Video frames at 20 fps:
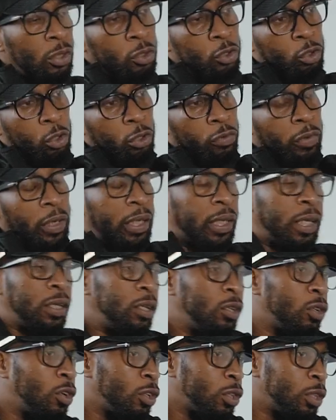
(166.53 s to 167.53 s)
Sugar Ray
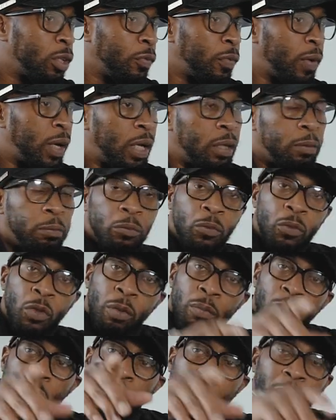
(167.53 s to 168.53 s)
Leonard lost a fight.
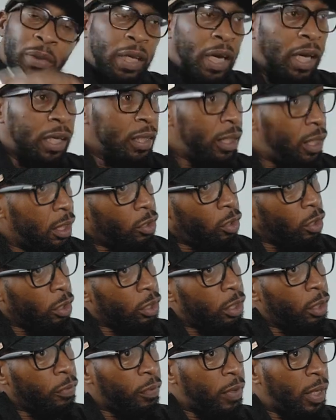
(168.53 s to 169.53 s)
Muhammad Ali
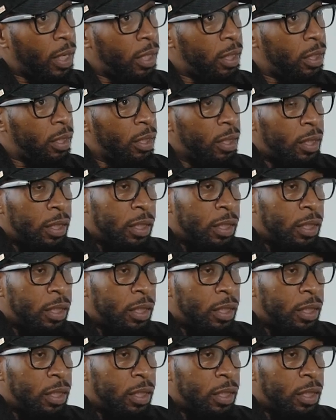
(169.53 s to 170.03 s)
lost a fight.